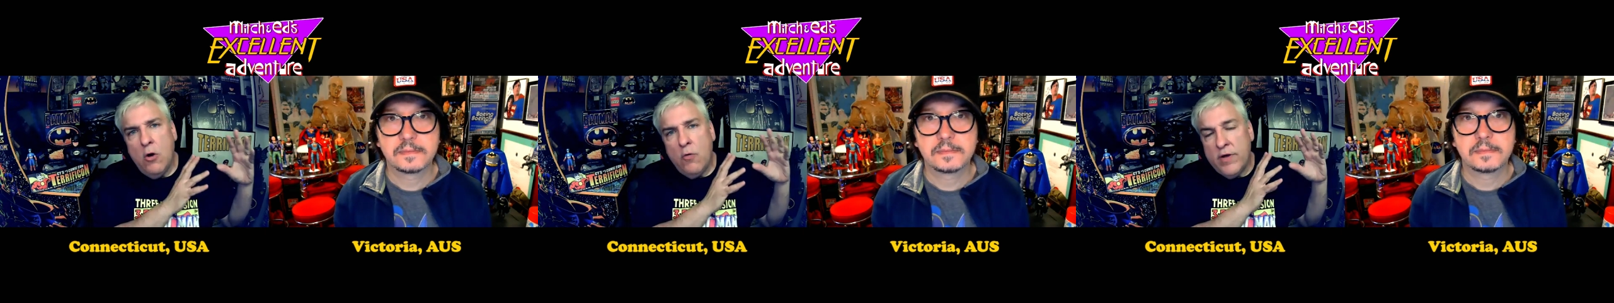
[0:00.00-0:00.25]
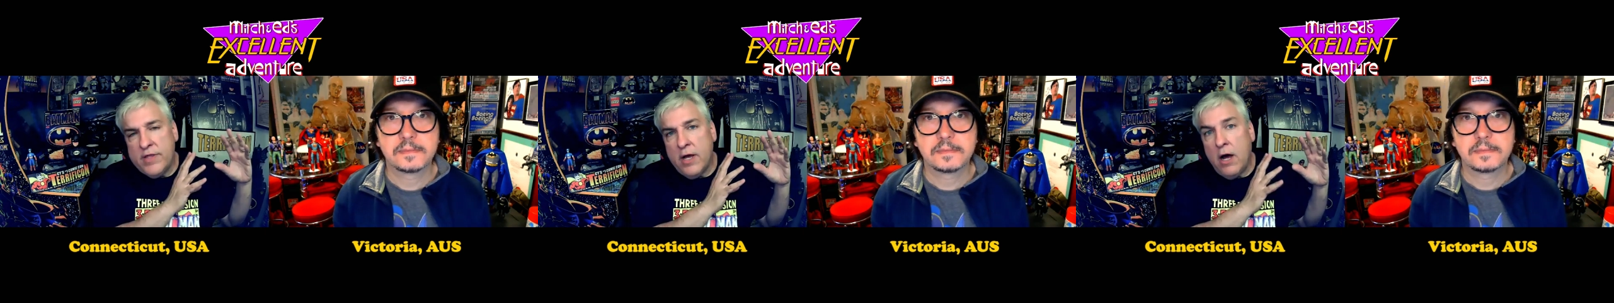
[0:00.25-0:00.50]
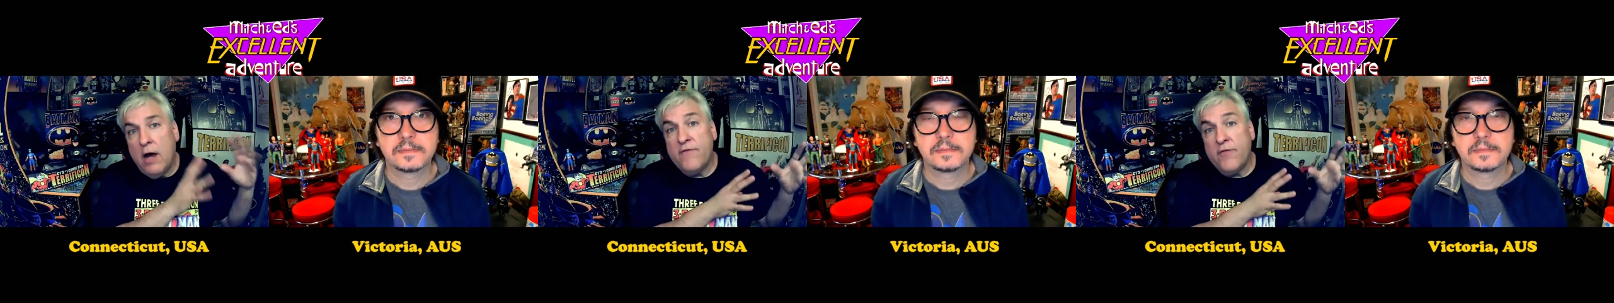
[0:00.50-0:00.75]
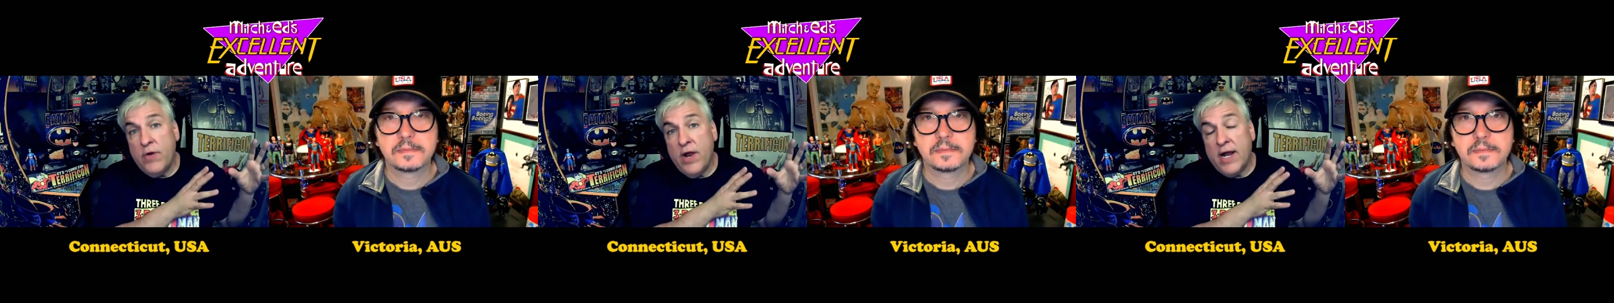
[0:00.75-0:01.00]
Speaker 1: with The Hunt
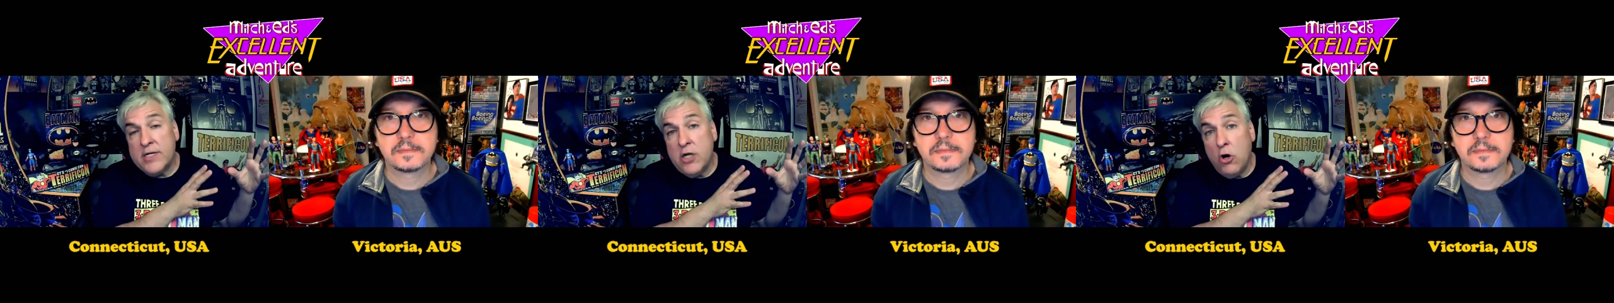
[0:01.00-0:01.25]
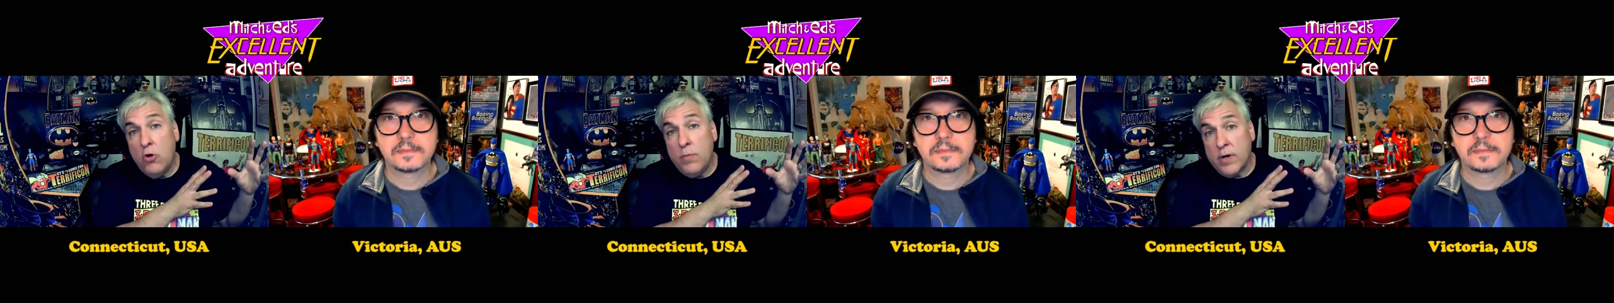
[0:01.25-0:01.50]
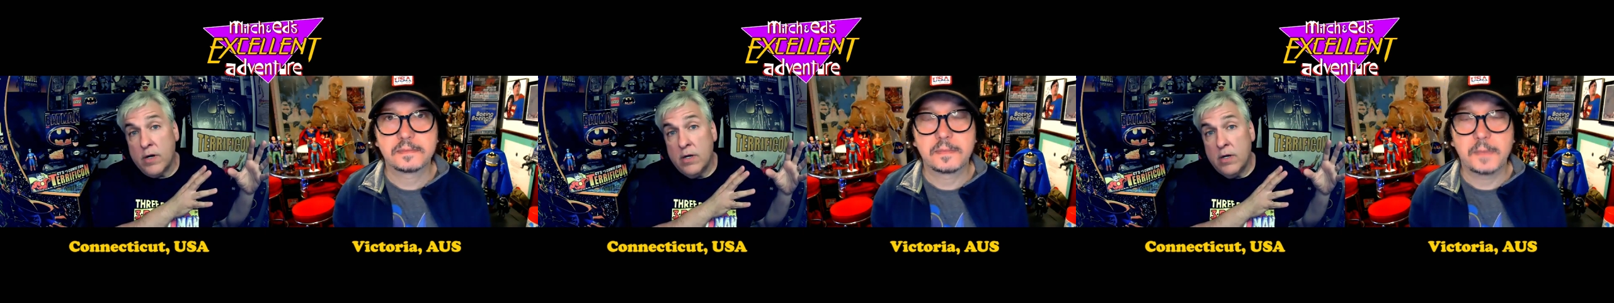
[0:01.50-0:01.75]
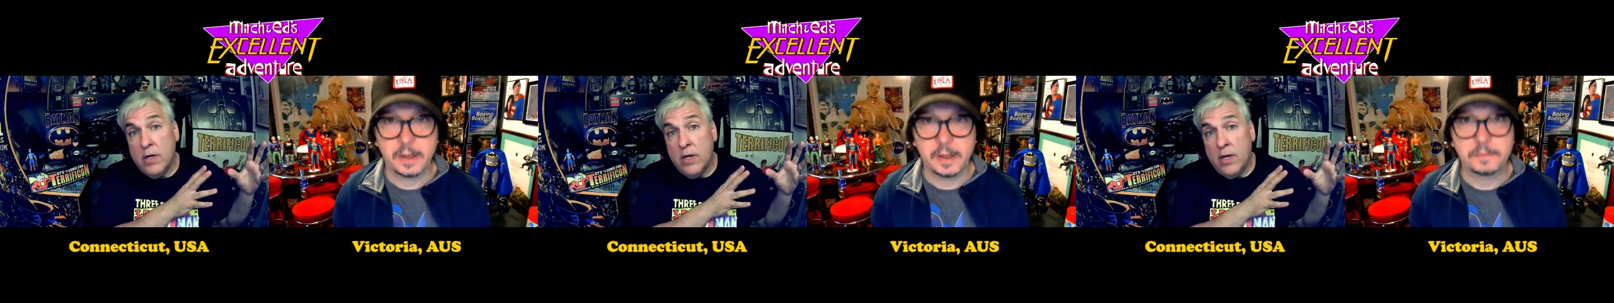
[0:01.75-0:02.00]
for Red October.
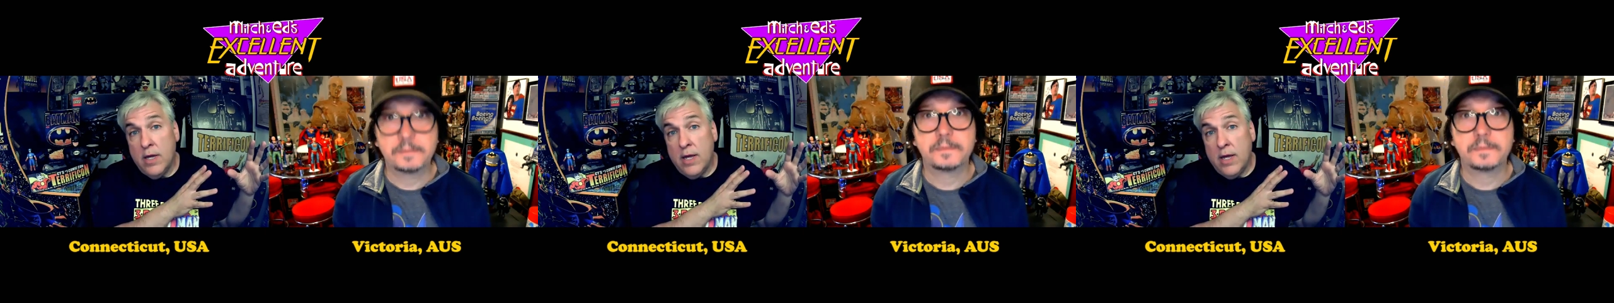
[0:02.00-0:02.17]
Yep.